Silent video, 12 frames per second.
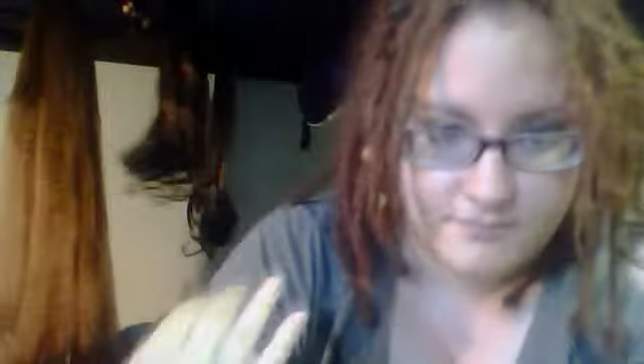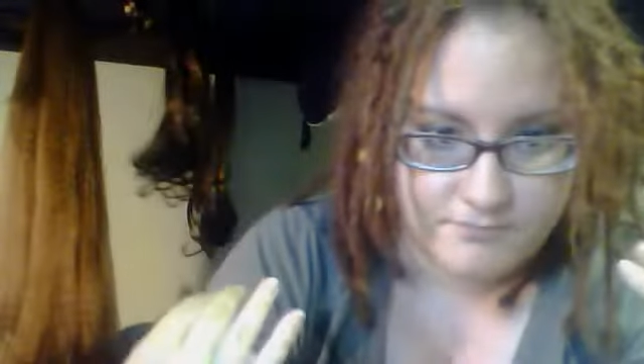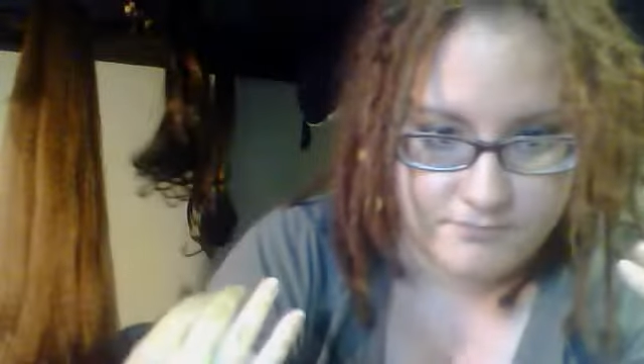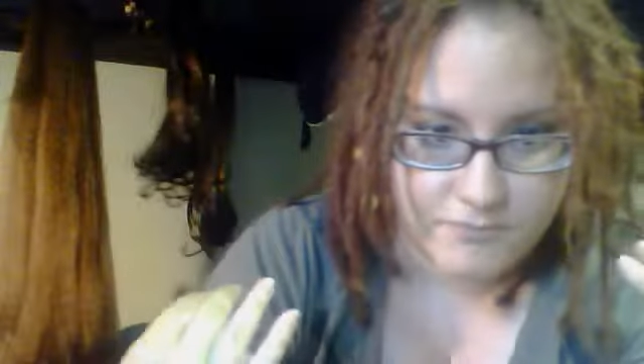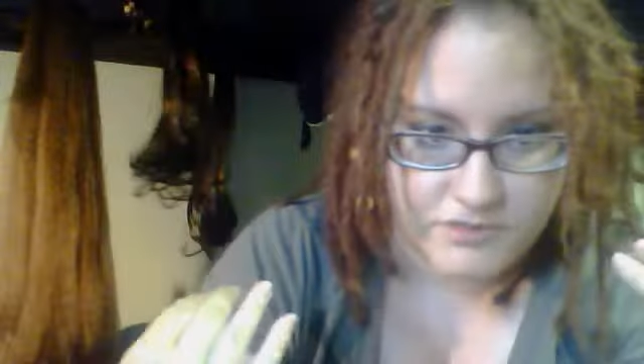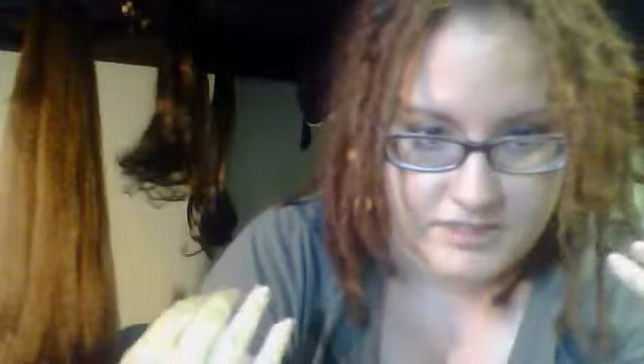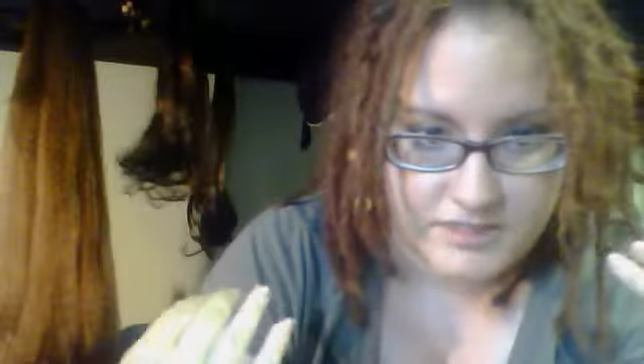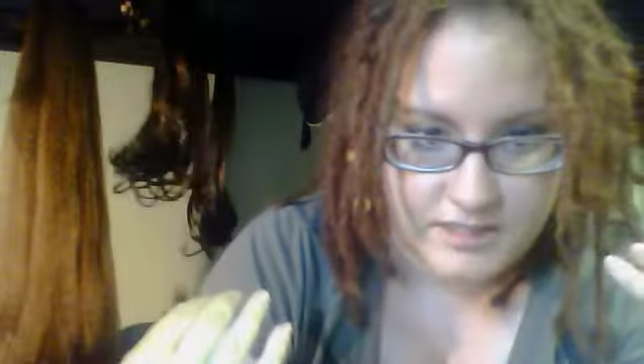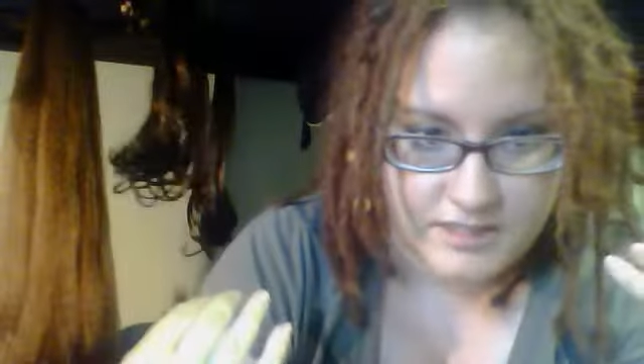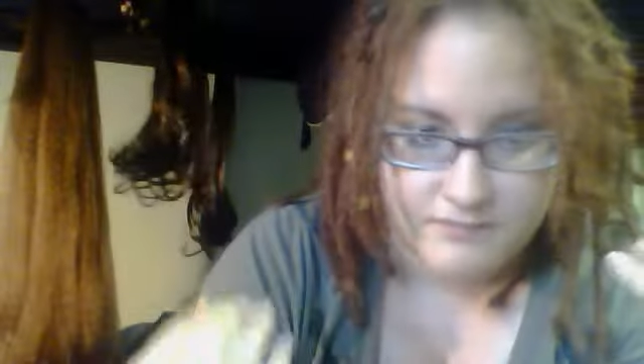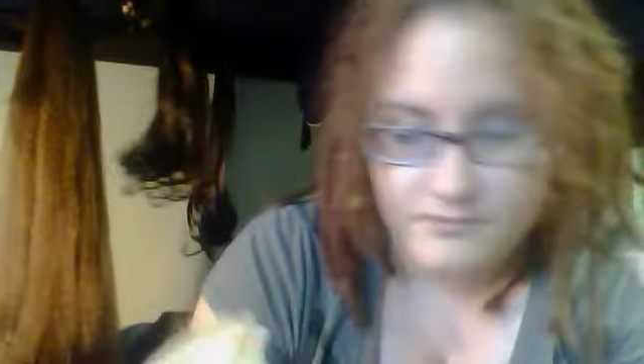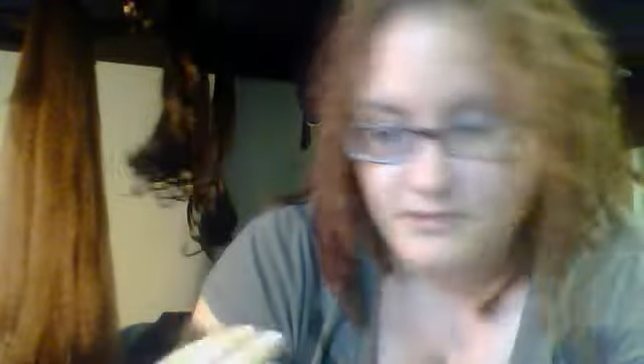mostly,
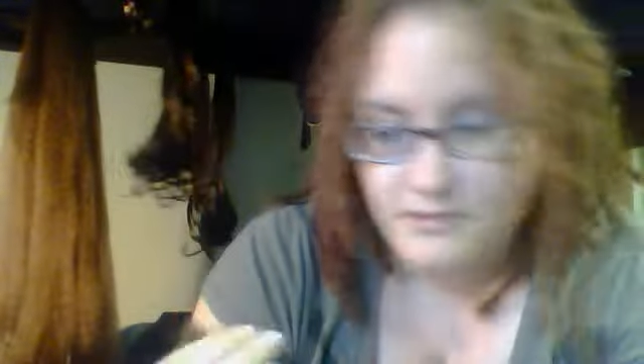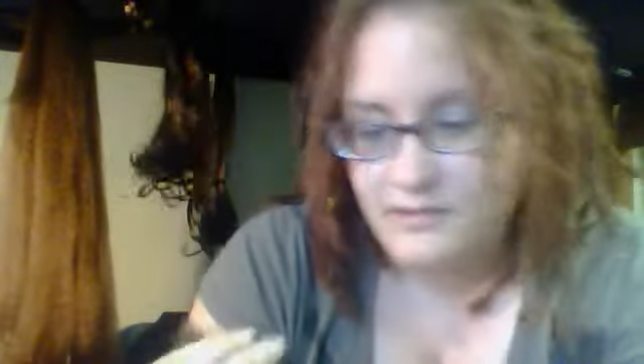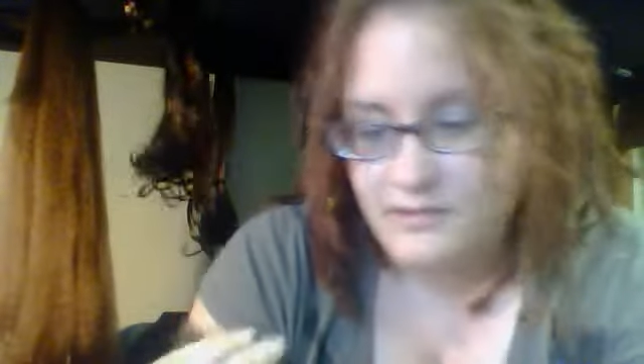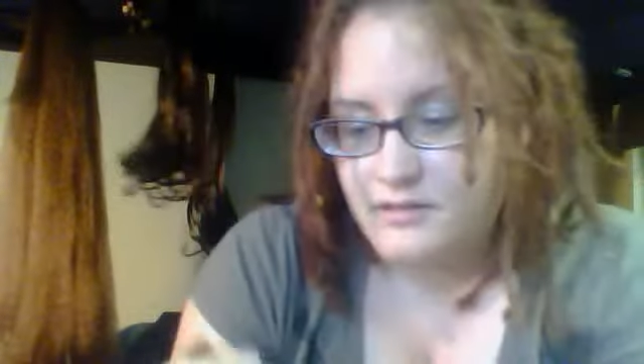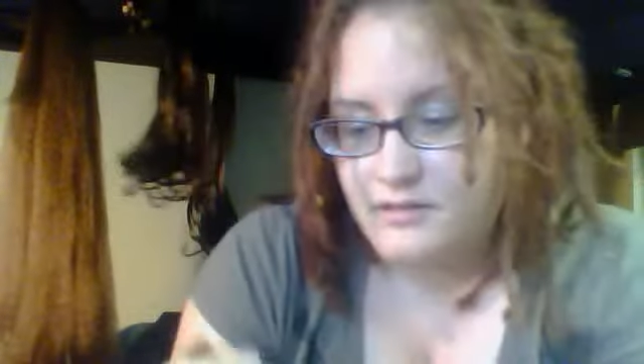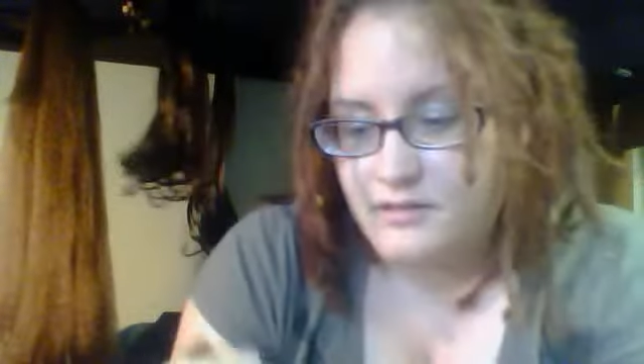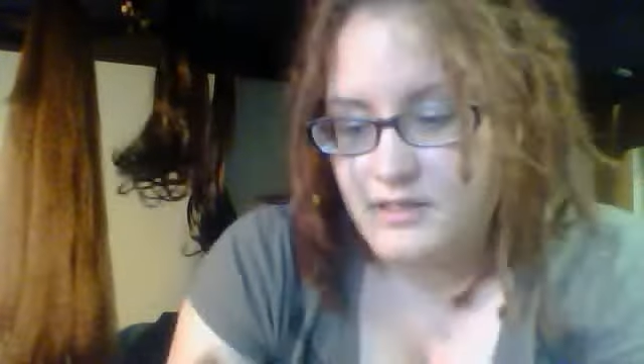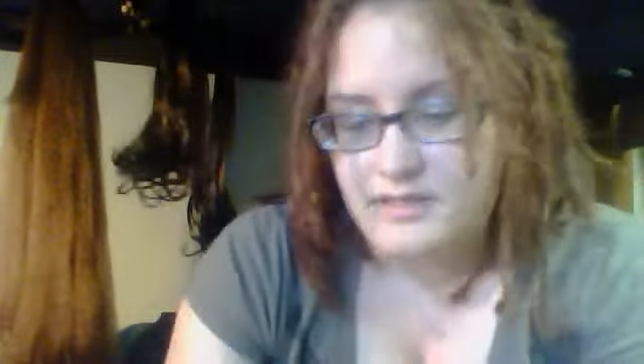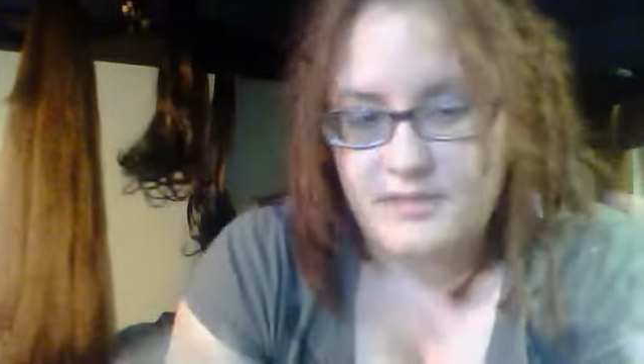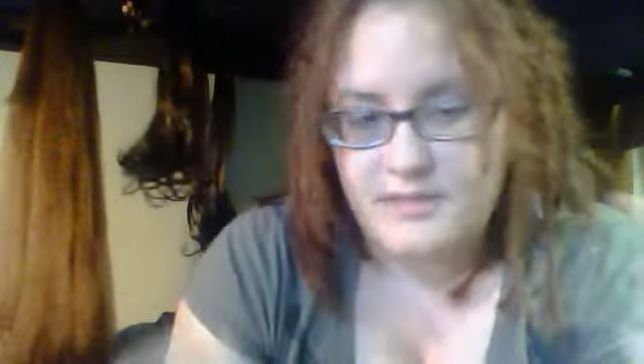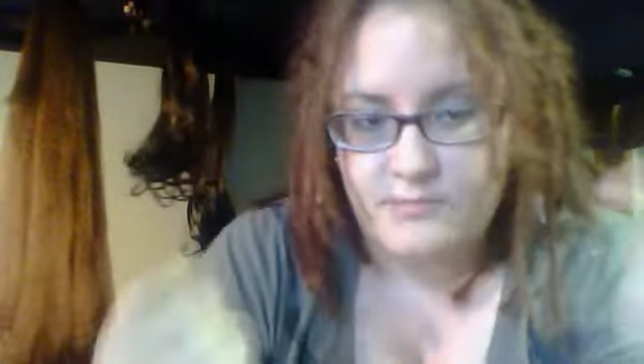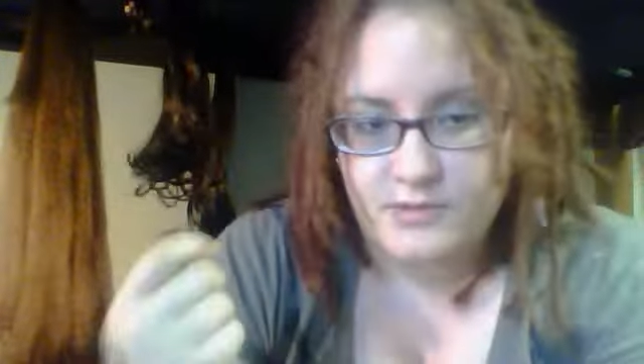
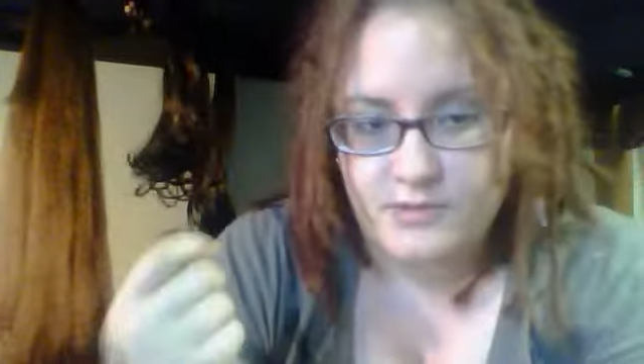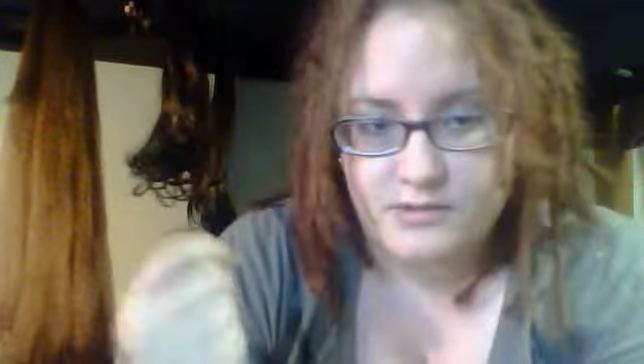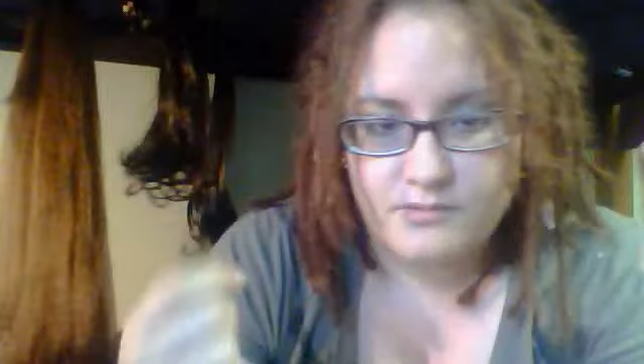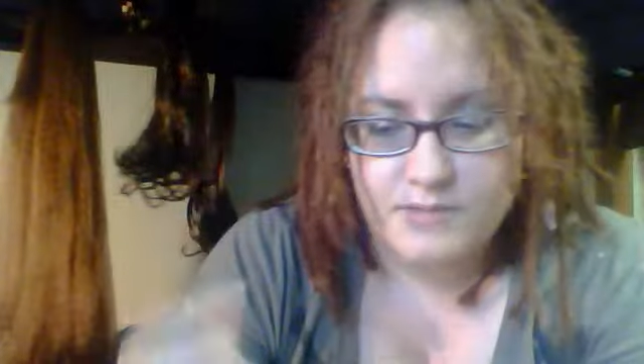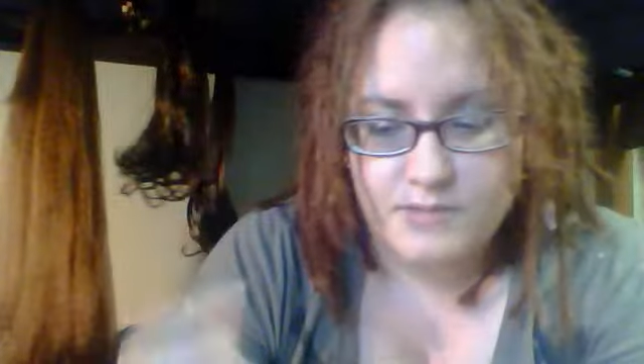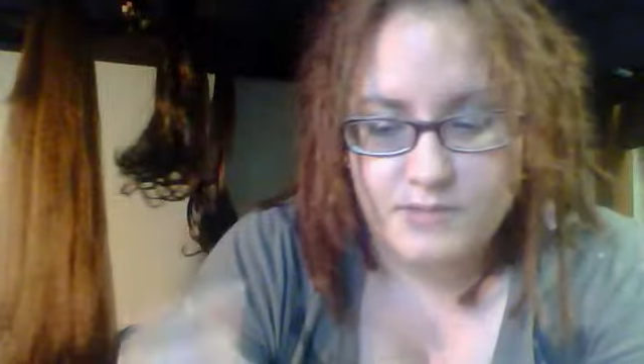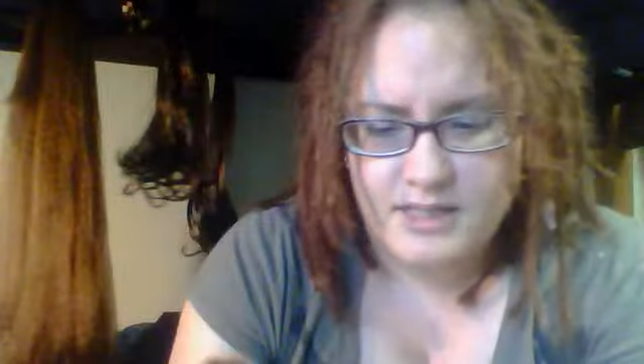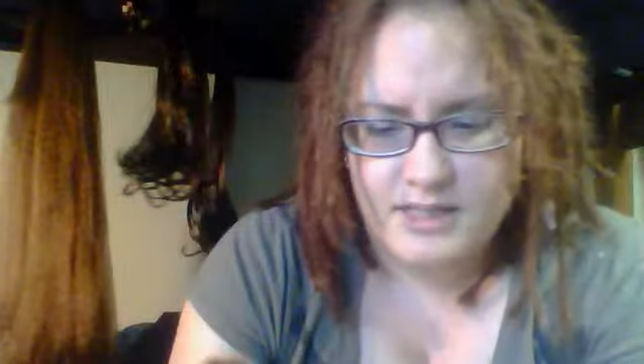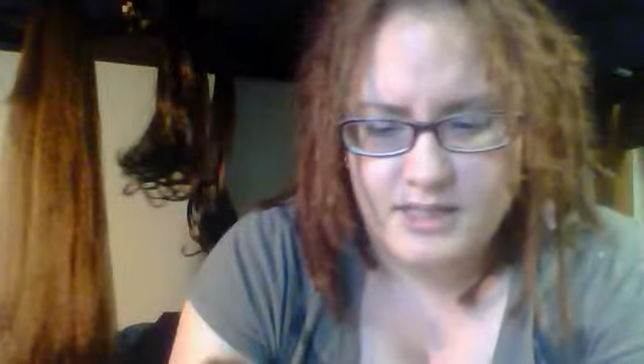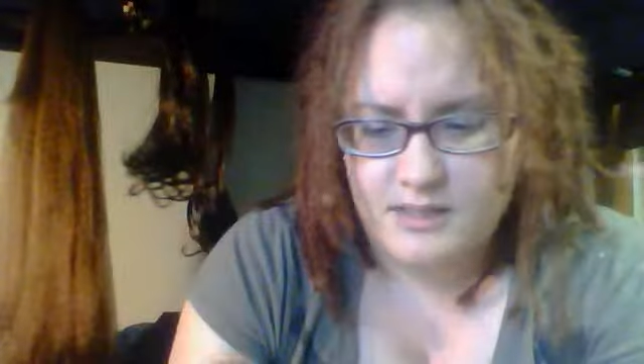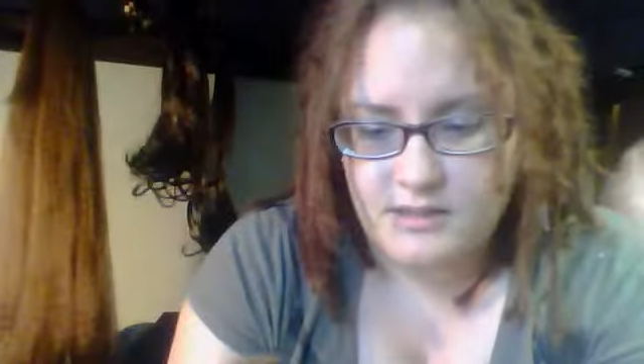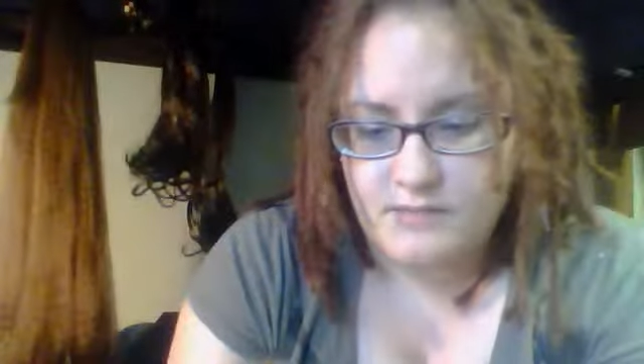except for when I
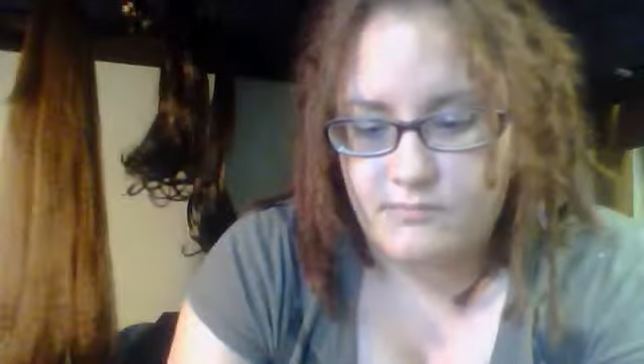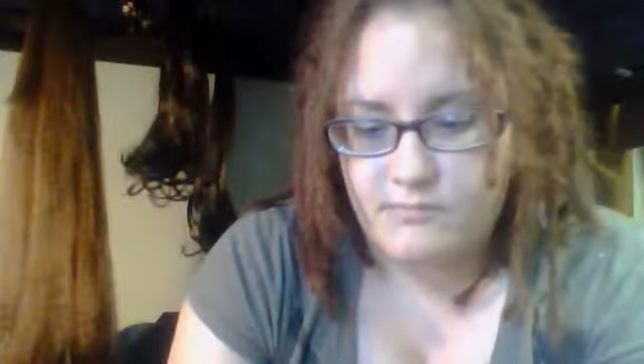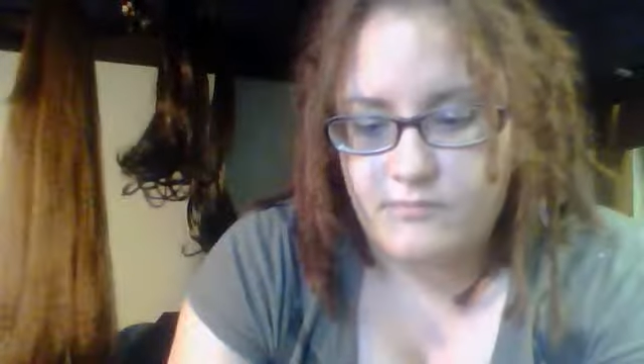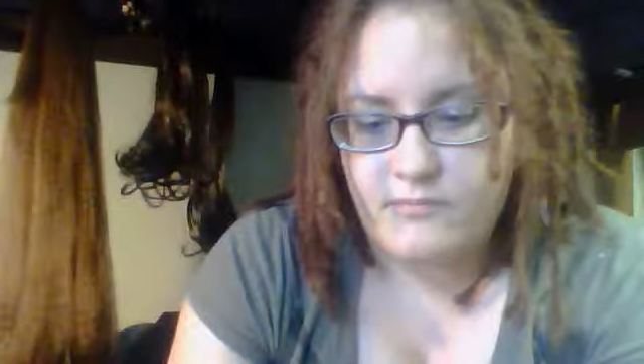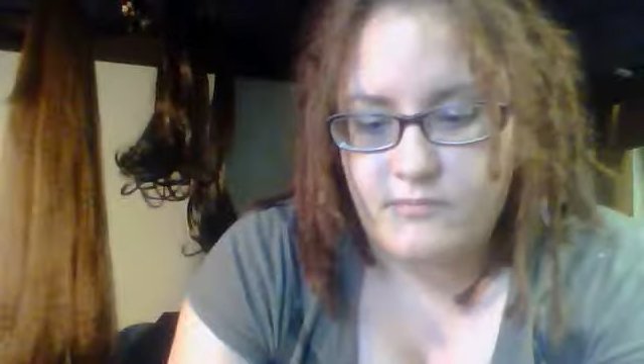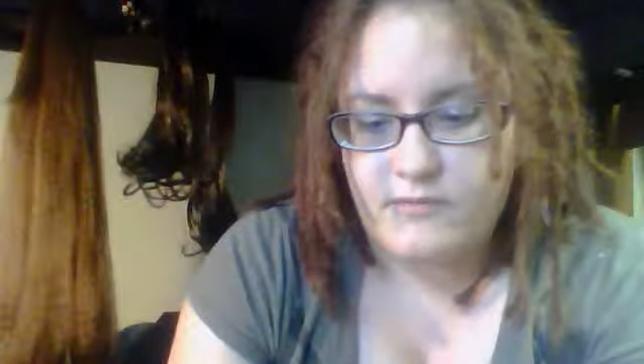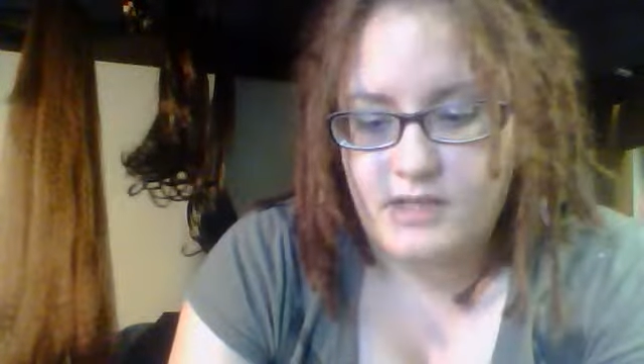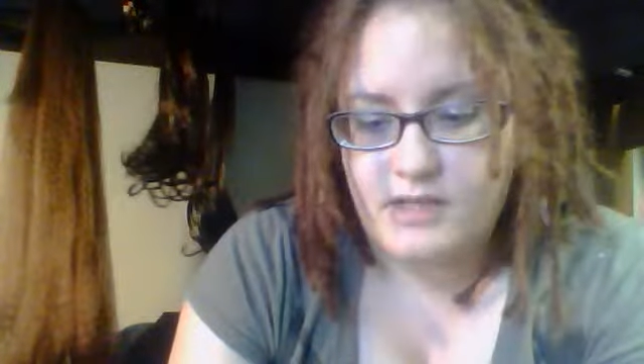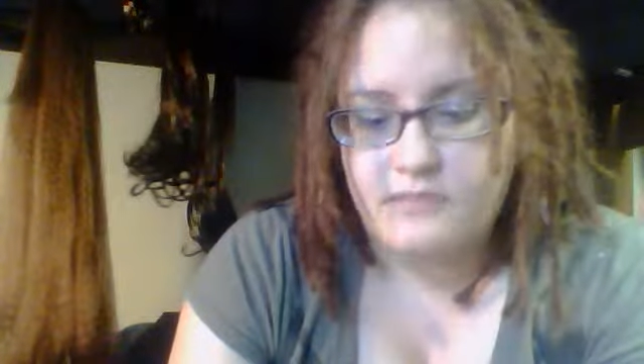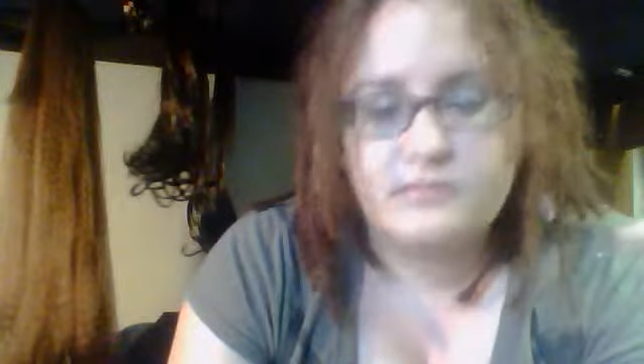get in a fit,